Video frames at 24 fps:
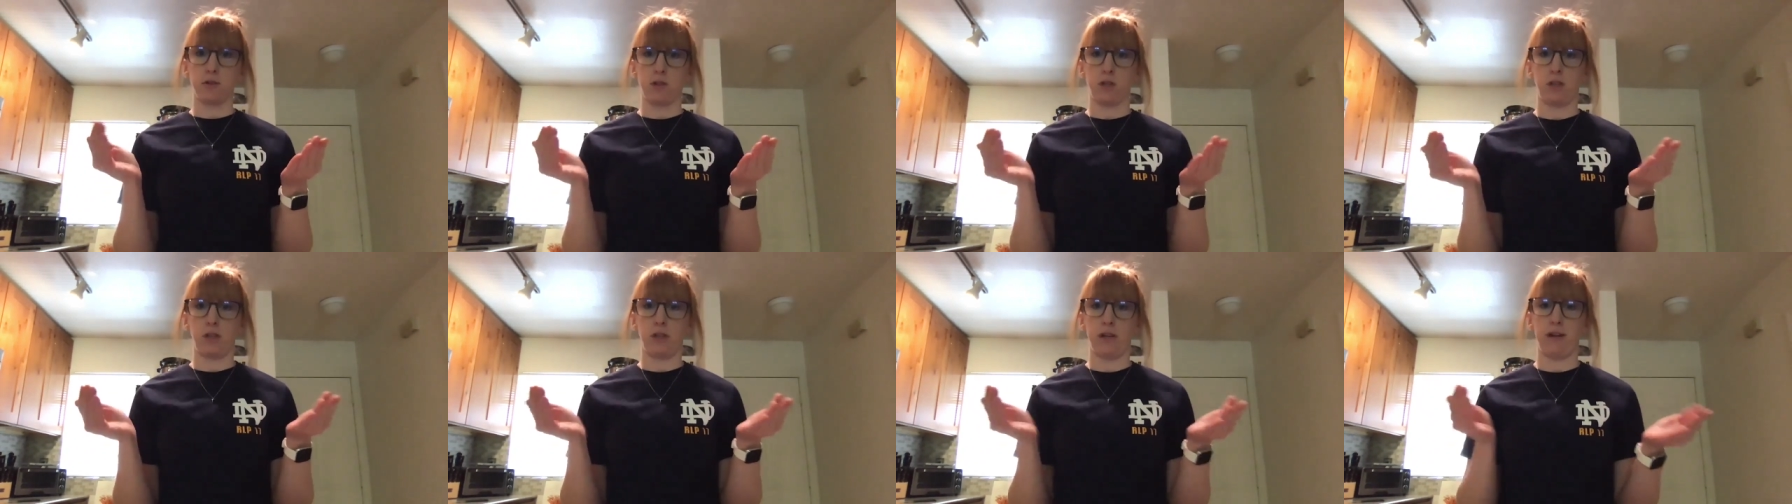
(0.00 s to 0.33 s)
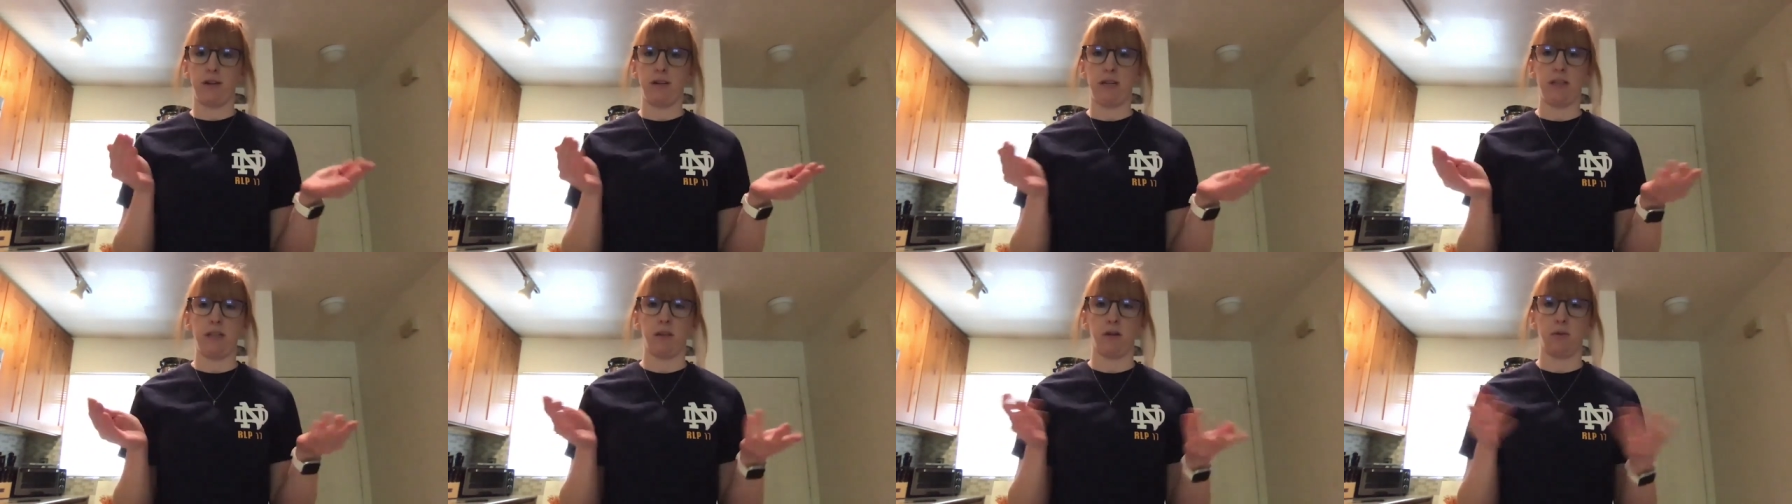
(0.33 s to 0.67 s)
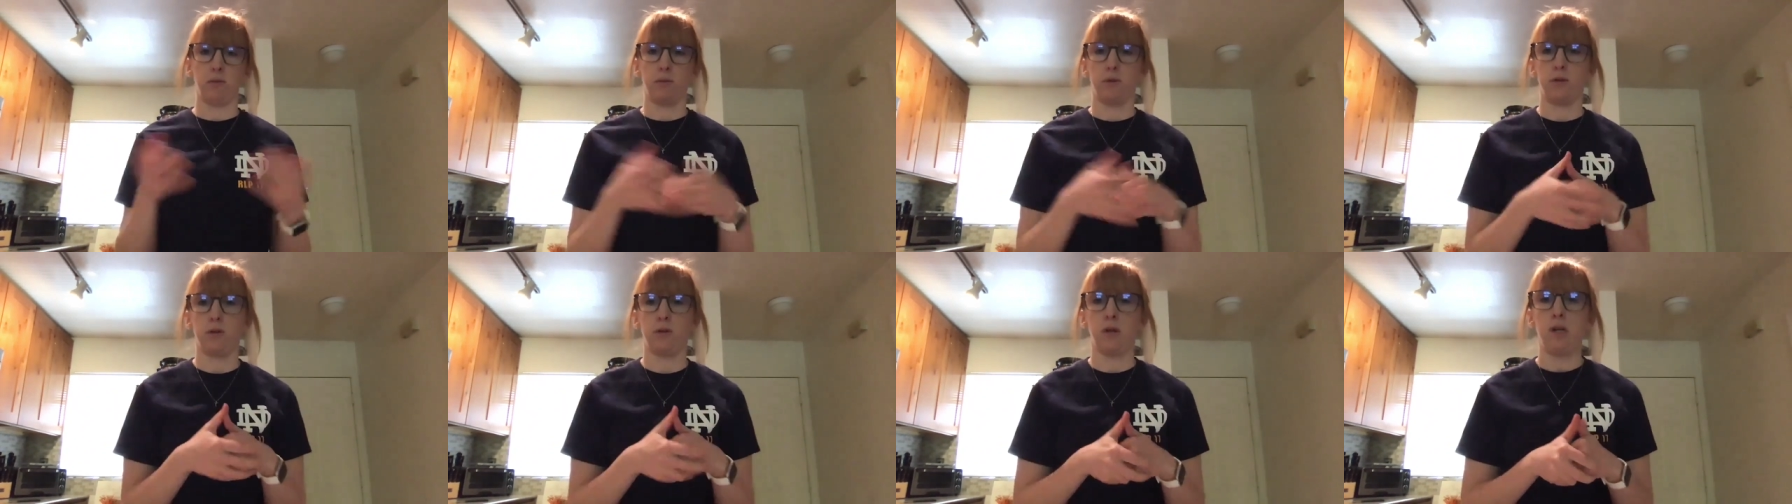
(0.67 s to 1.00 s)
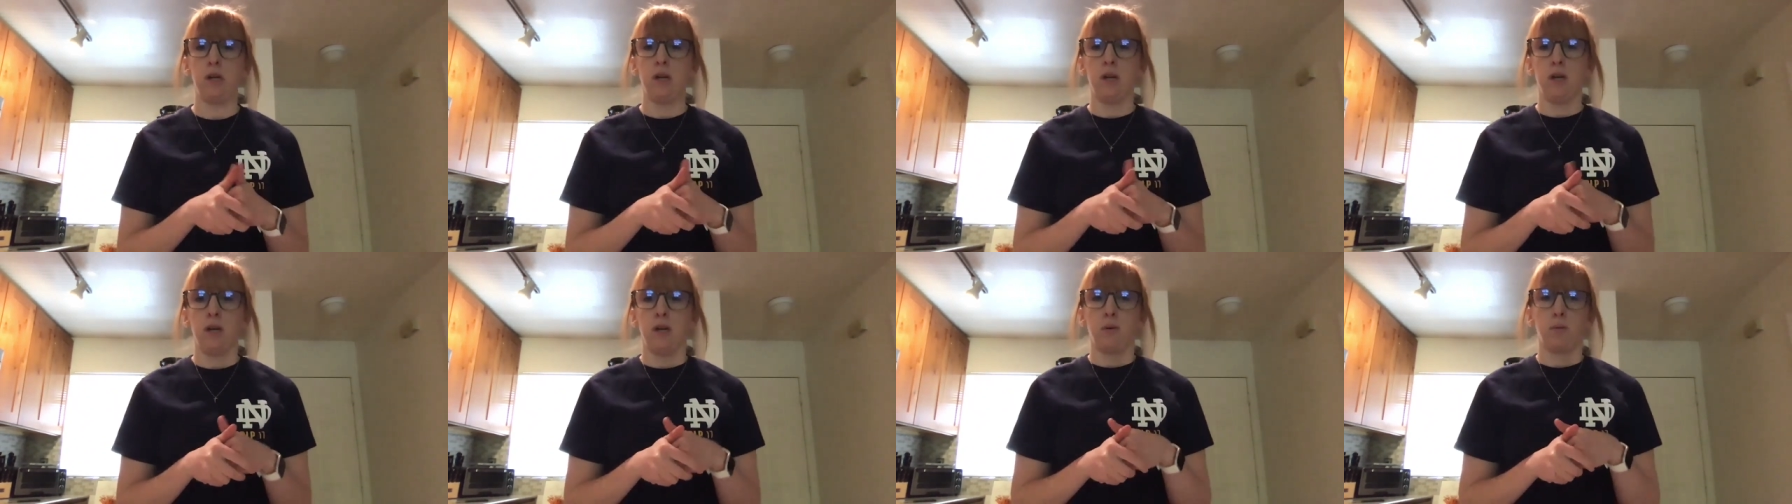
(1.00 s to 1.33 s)
turn out either.
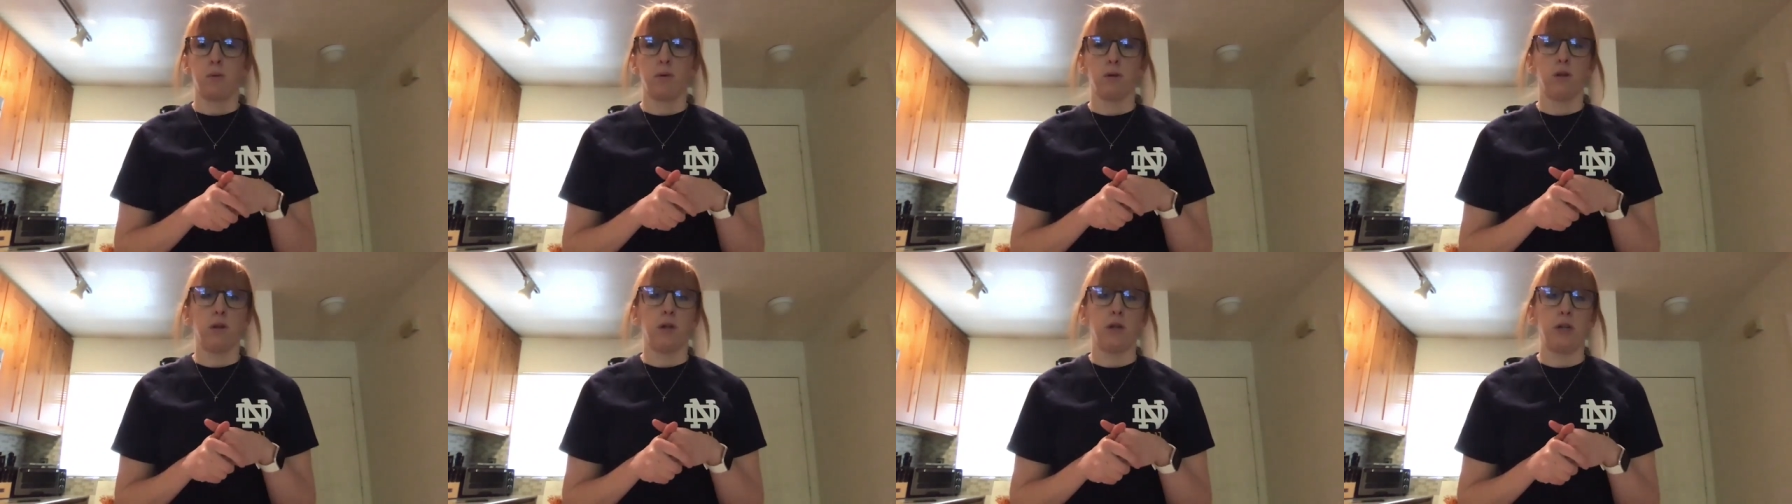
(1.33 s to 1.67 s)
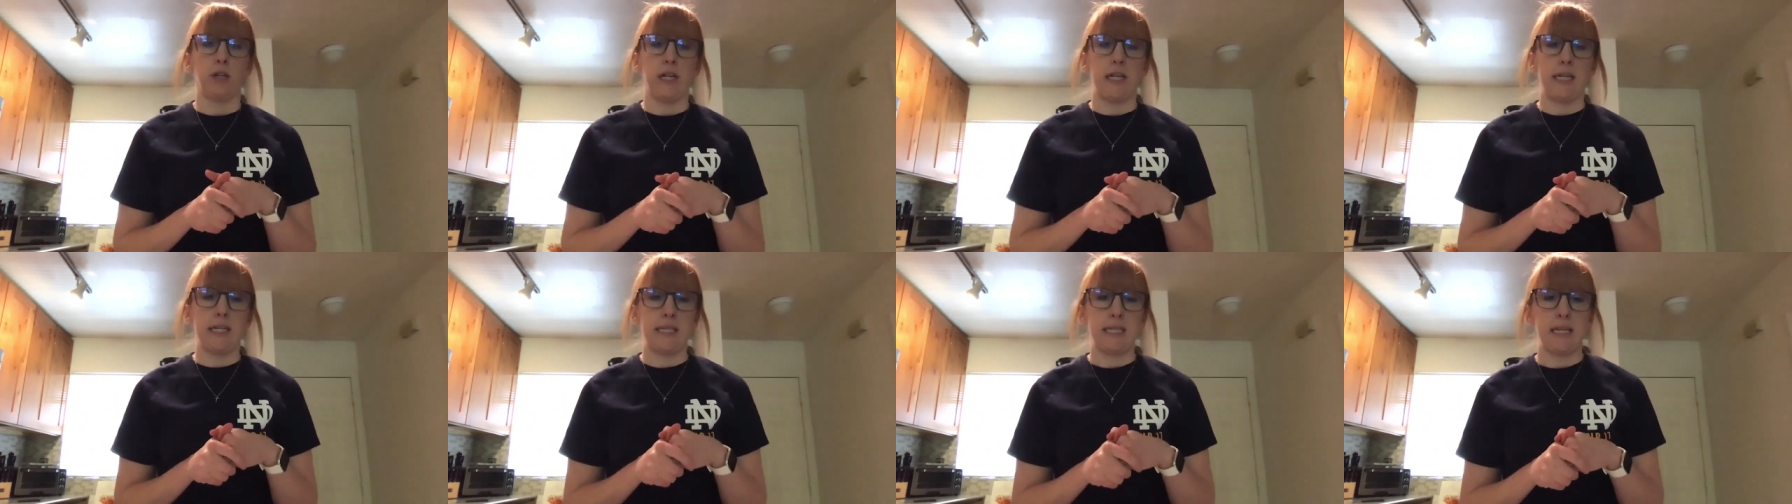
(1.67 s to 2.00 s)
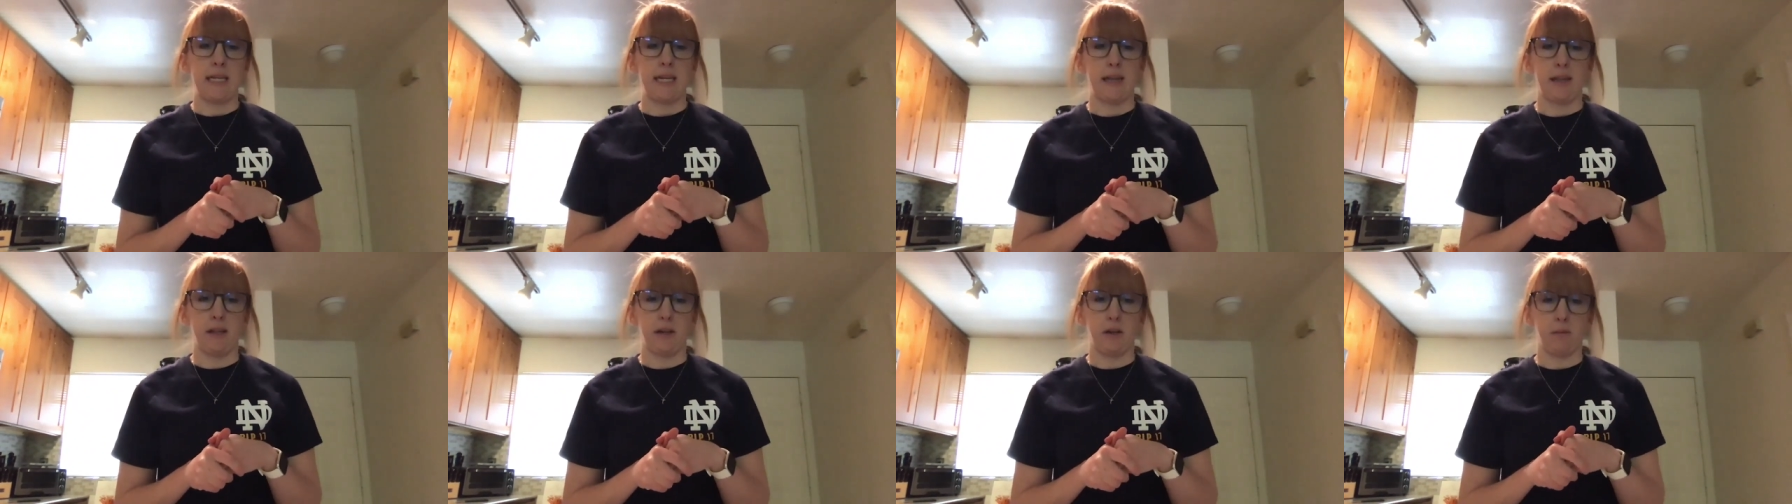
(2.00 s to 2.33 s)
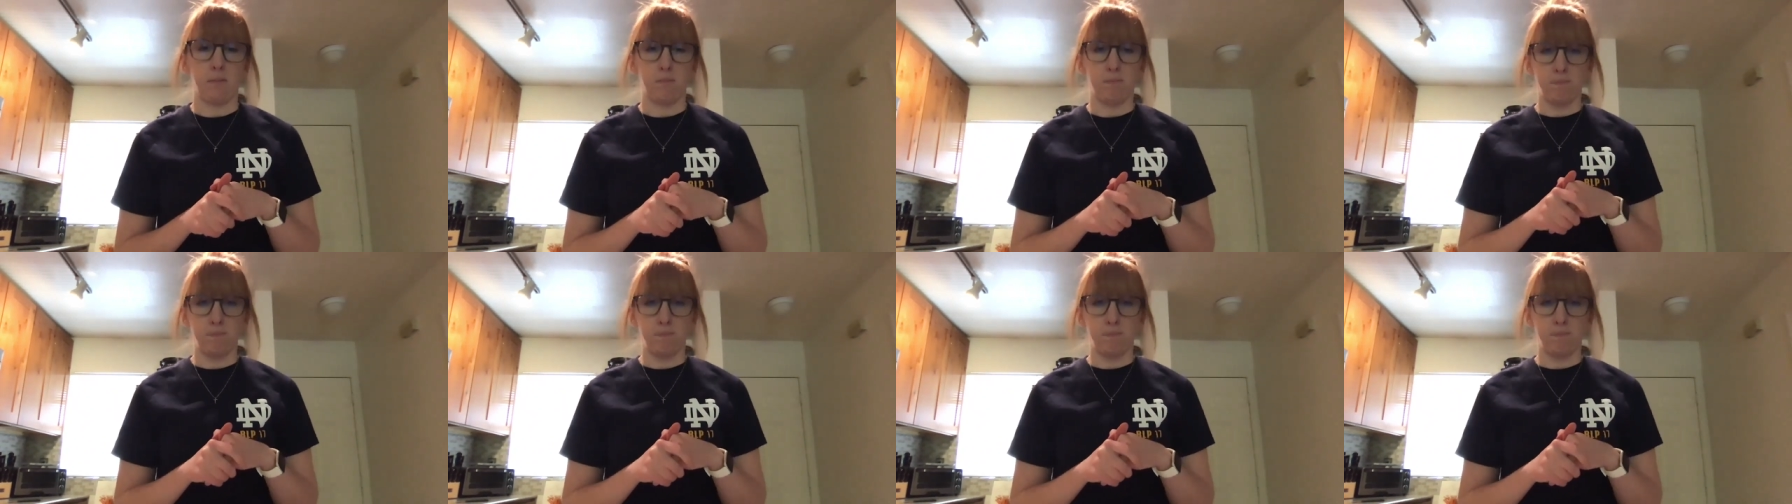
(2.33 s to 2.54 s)
We're learning together.